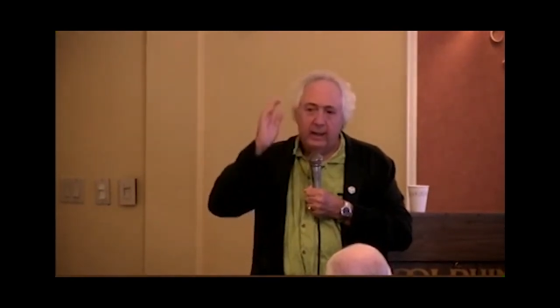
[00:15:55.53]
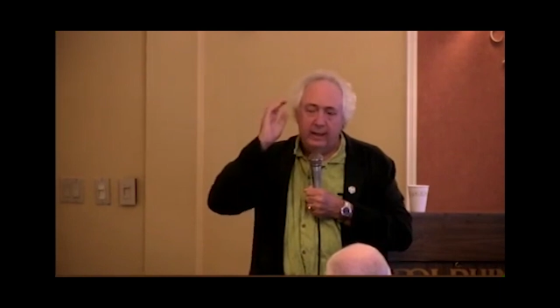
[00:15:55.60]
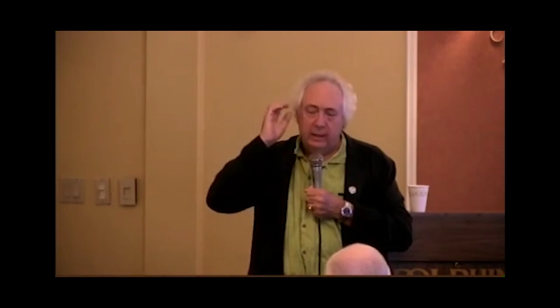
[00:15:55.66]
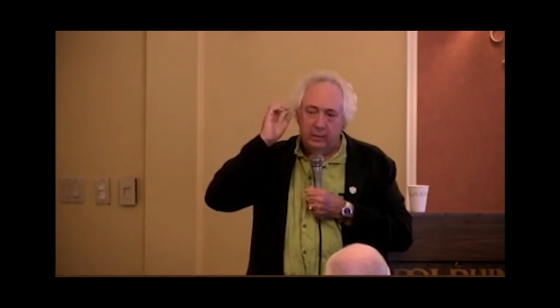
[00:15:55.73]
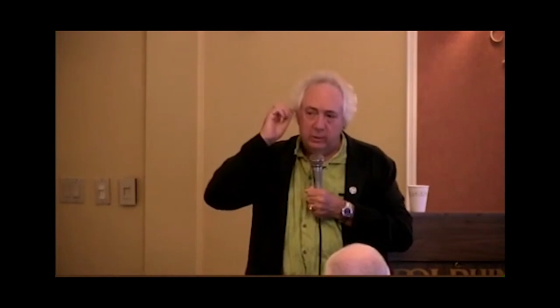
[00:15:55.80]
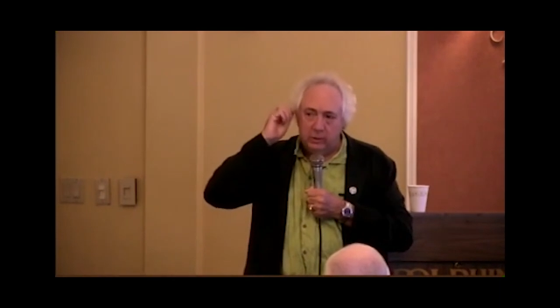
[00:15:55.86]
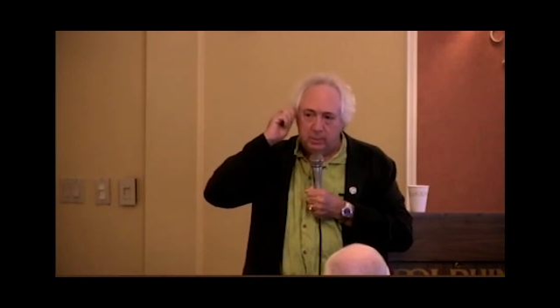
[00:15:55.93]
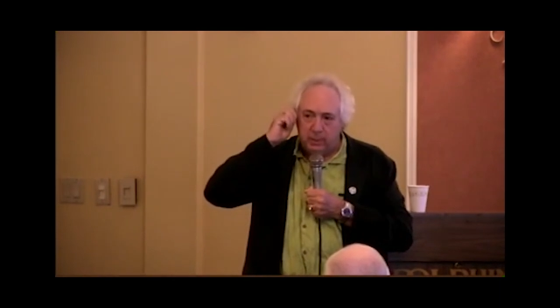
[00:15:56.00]
and
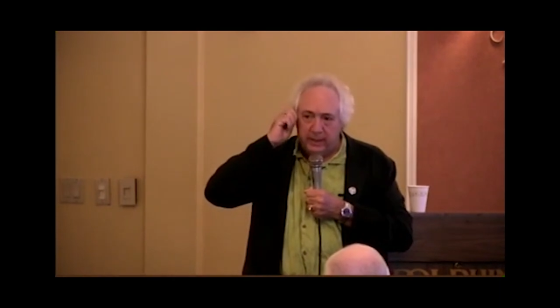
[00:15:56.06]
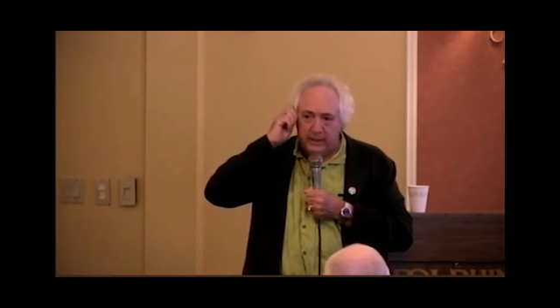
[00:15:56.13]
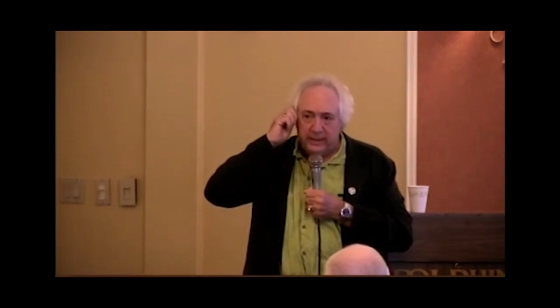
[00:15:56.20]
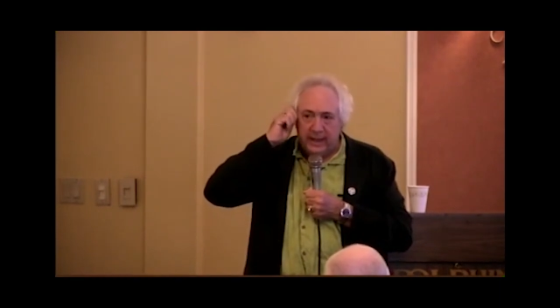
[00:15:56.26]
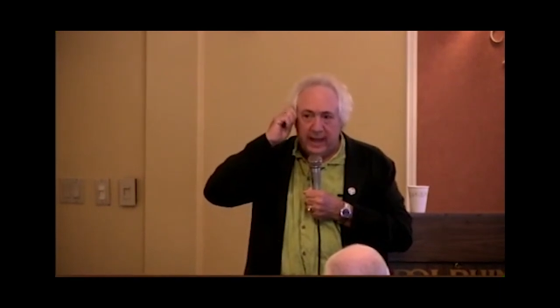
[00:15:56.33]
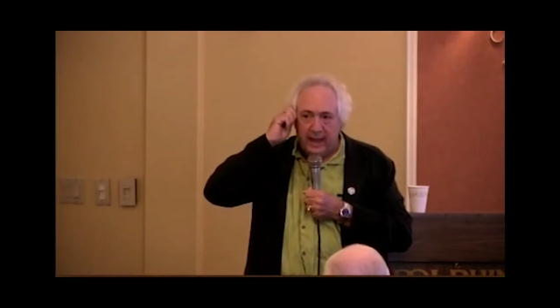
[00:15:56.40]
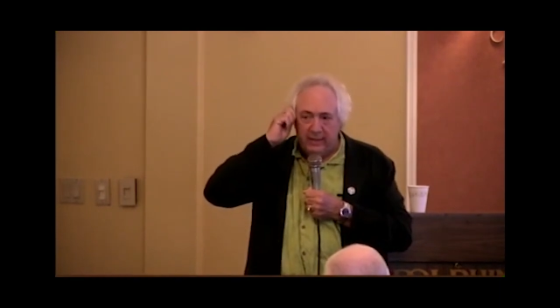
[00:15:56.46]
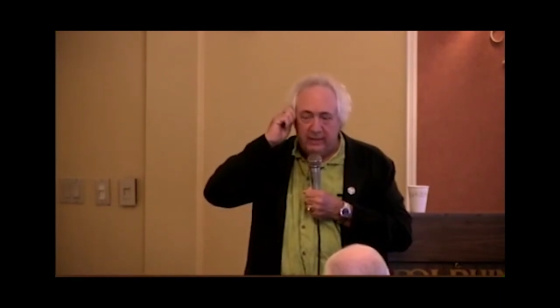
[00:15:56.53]
then it was
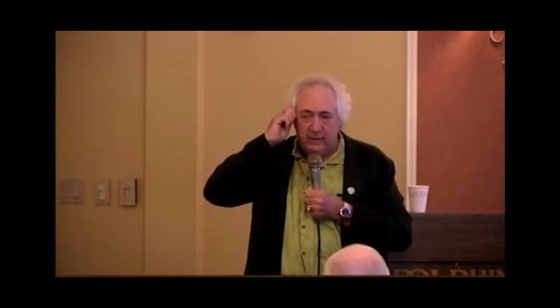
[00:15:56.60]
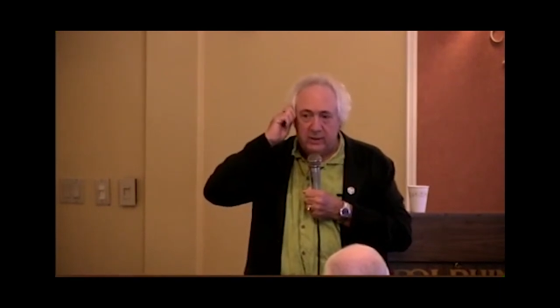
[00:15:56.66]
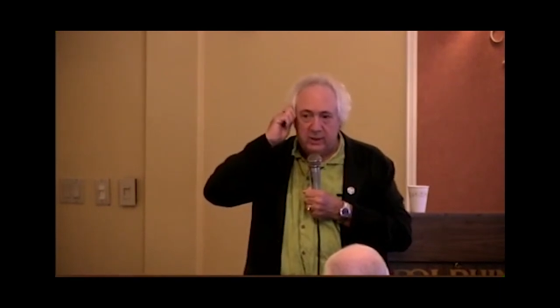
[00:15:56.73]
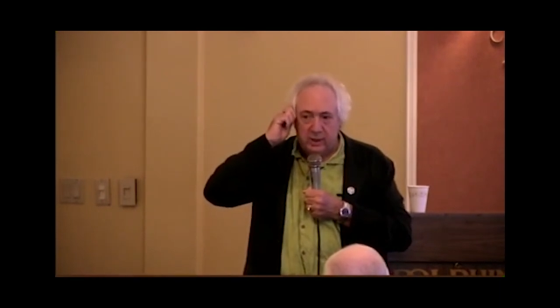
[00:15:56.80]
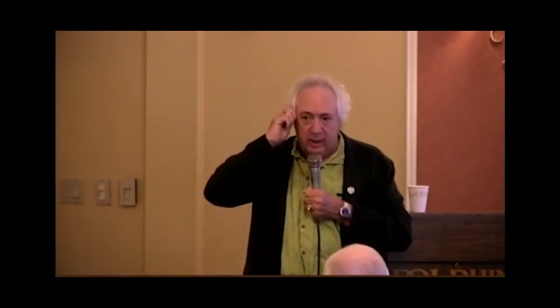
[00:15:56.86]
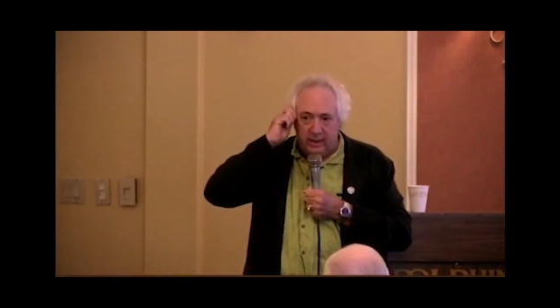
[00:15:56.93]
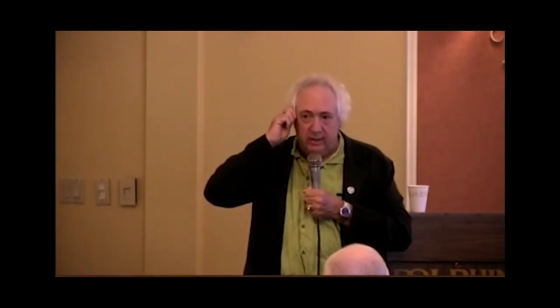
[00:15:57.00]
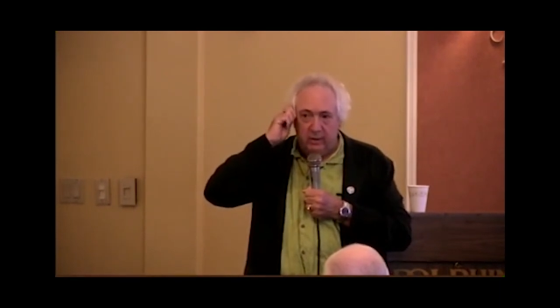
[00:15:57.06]
placed on the
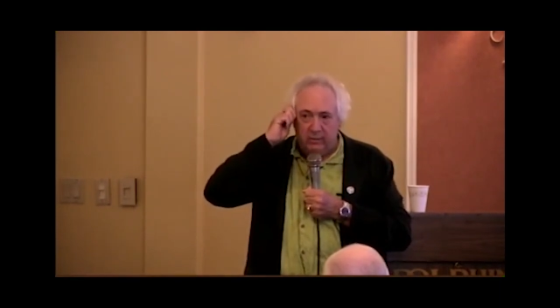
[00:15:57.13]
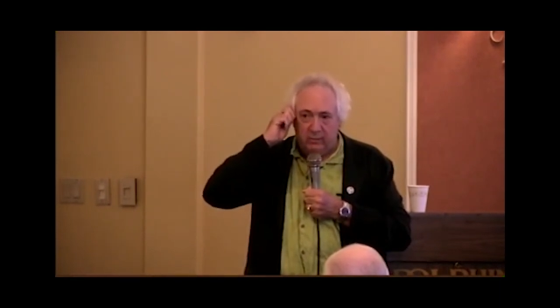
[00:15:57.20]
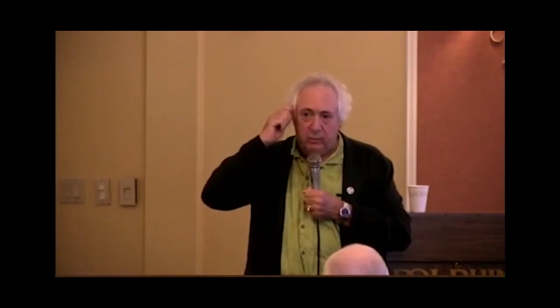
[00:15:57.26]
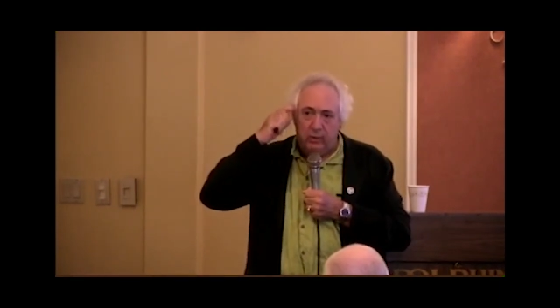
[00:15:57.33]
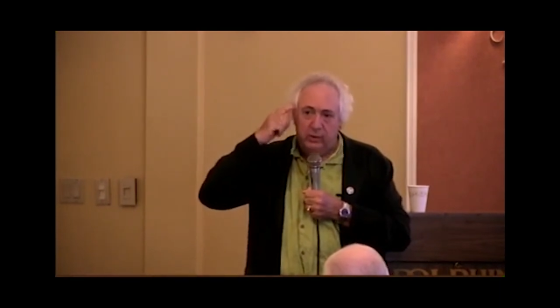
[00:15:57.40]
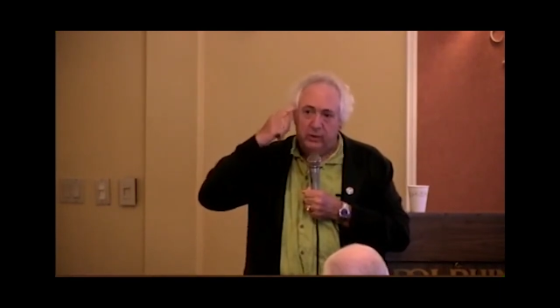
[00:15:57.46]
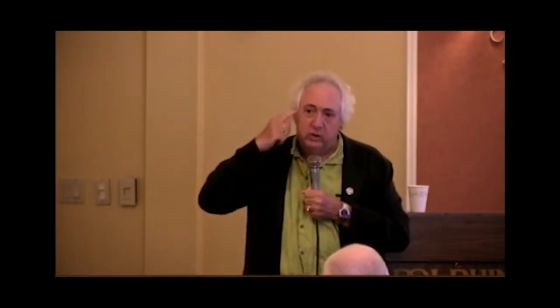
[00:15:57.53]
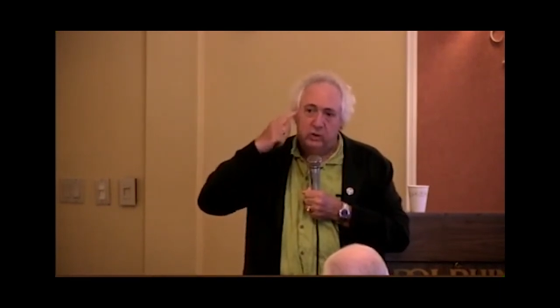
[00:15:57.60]
site of
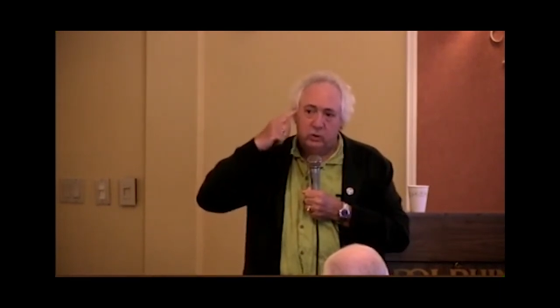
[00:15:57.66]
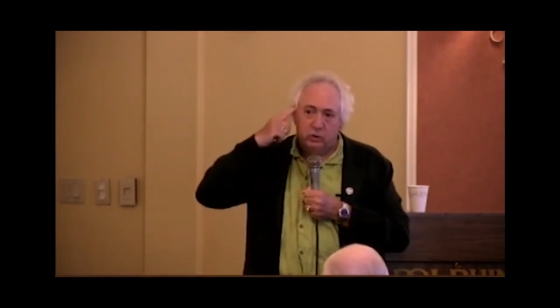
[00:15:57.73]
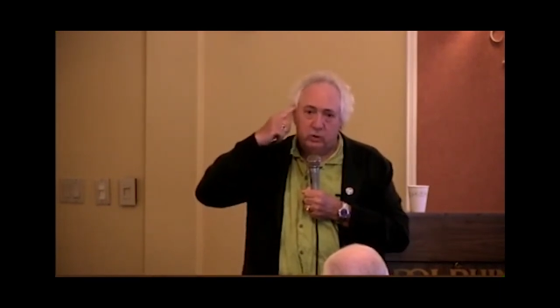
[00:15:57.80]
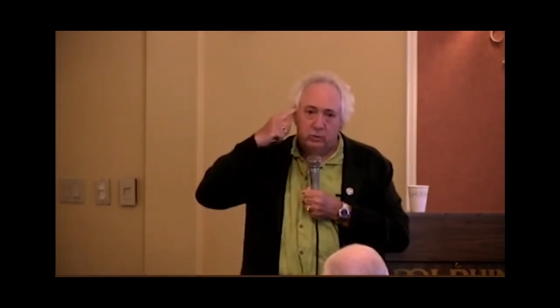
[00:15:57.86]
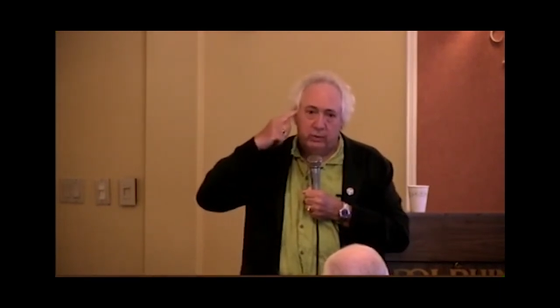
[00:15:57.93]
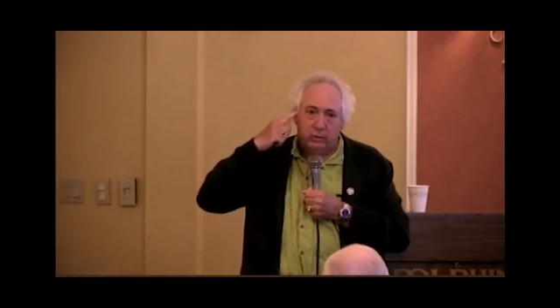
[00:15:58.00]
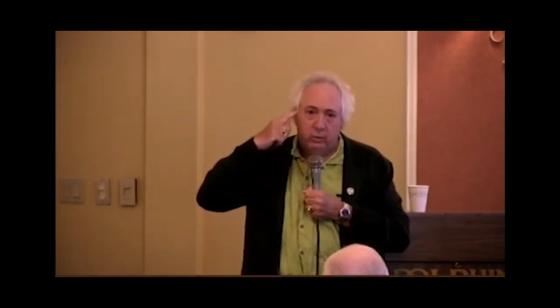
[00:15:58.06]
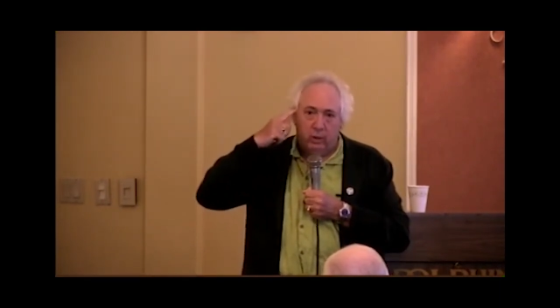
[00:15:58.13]
where the
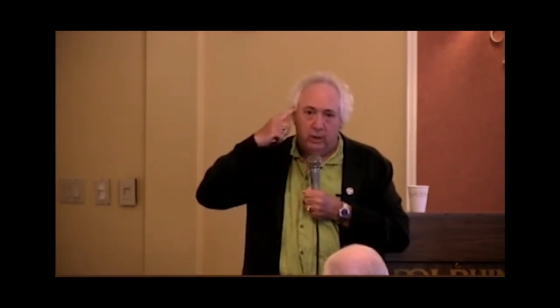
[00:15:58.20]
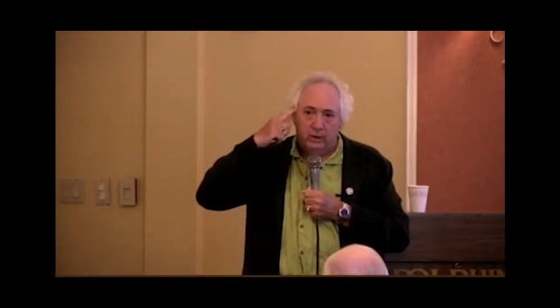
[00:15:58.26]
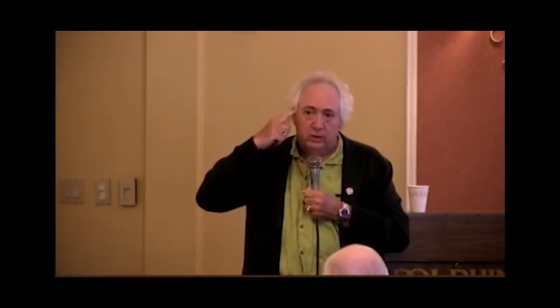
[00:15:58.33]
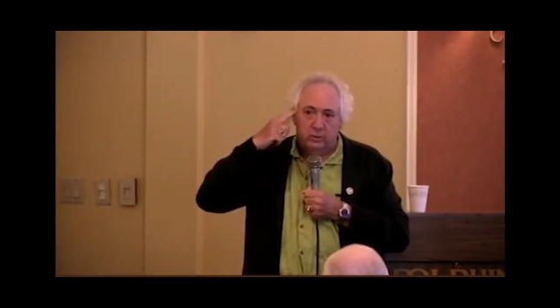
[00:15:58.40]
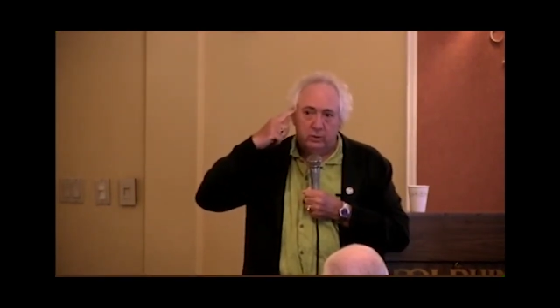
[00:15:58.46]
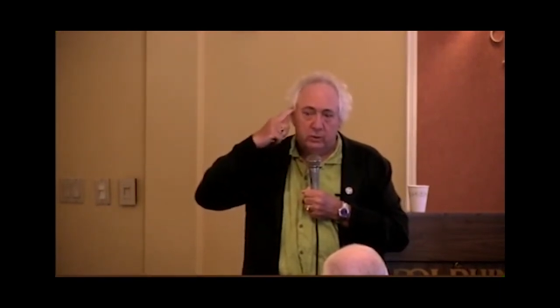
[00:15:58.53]
surgery was,